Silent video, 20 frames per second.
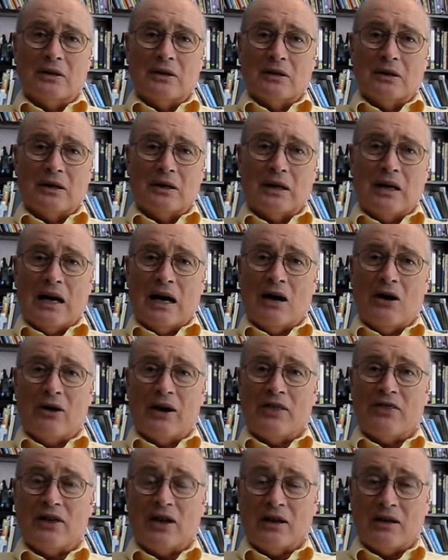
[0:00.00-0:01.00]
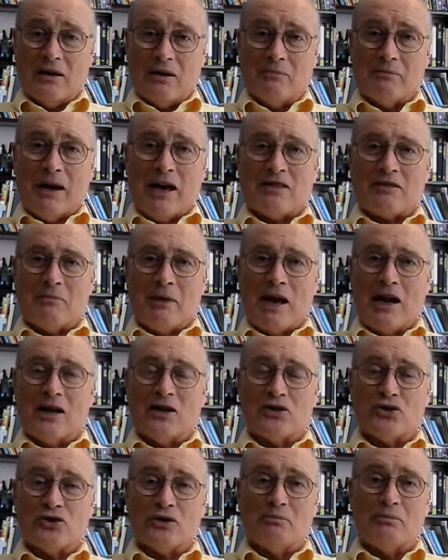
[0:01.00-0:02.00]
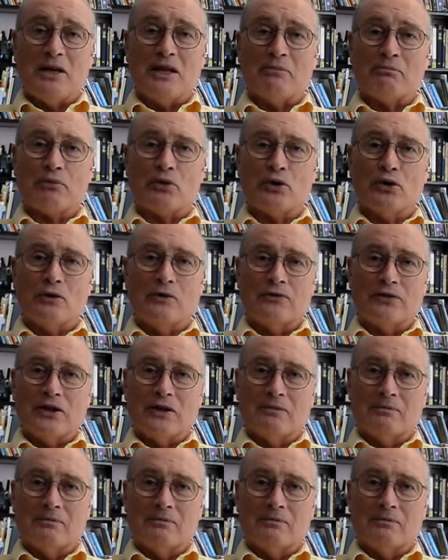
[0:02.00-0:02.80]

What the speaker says: how I think mathematics should be improved.